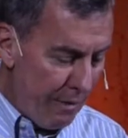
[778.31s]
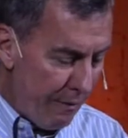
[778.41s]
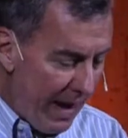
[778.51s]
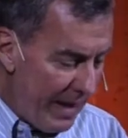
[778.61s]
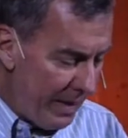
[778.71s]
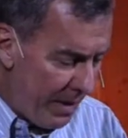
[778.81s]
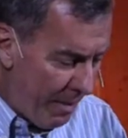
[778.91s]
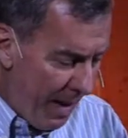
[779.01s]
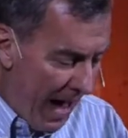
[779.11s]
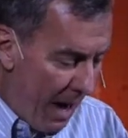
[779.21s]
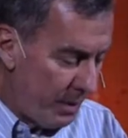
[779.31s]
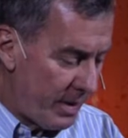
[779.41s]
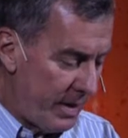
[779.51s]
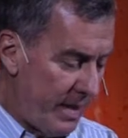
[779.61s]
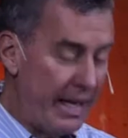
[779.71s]
invite them
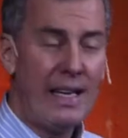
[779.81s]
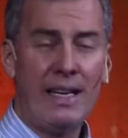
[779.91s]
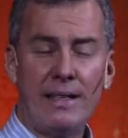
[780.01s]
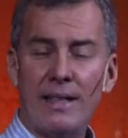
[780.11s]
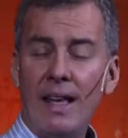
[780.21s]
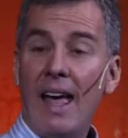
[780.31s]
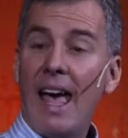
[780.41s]
out to eat.